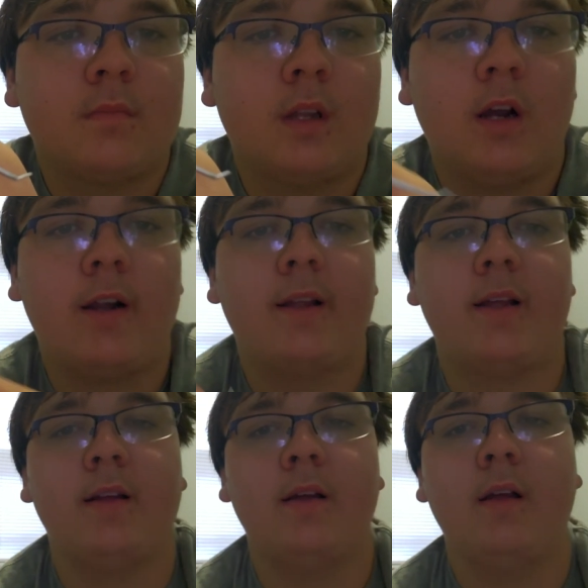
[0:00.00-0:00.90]
Alright.
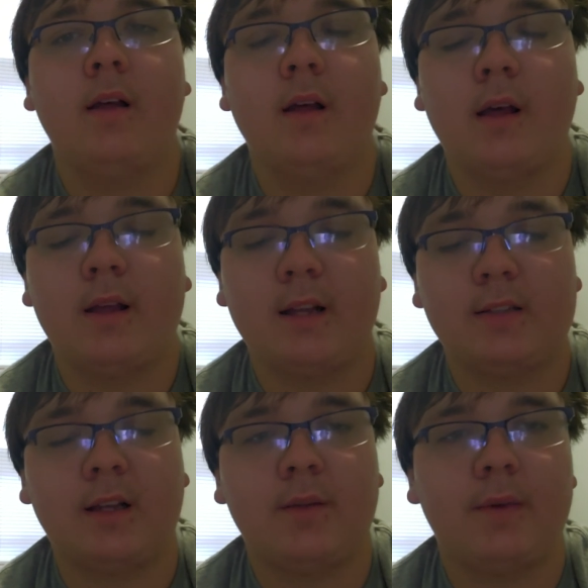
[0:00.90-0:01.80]
Yeah, it's
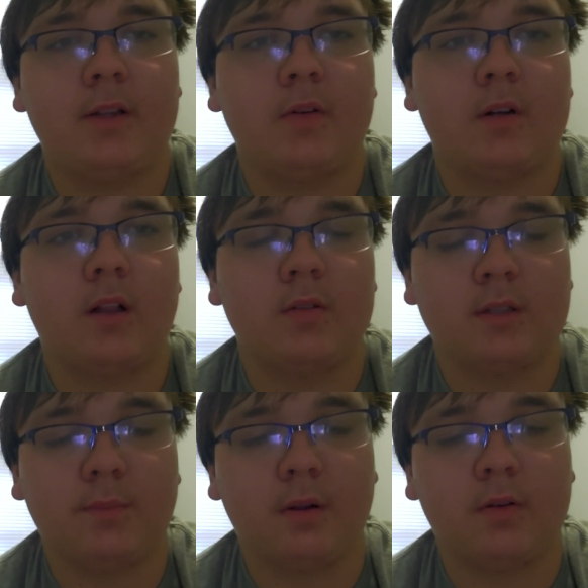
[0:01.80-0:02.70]
not letting me do a
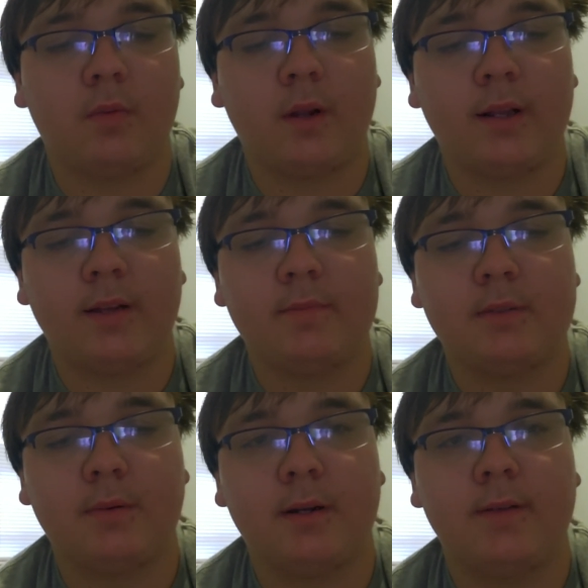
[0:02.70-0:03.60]
close up on the wing lips,
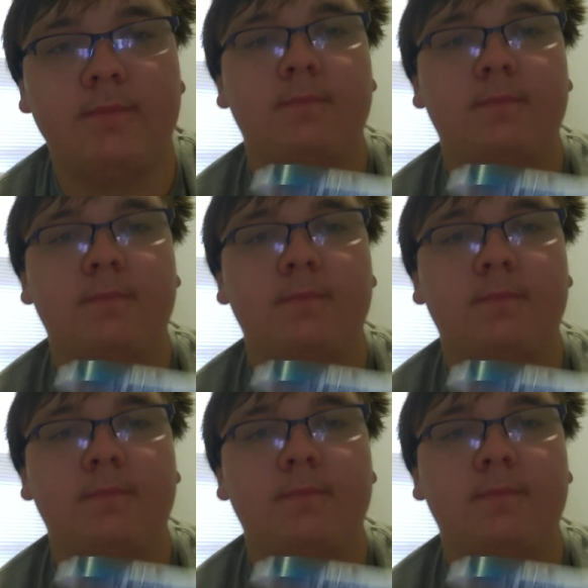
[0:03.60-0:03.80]
but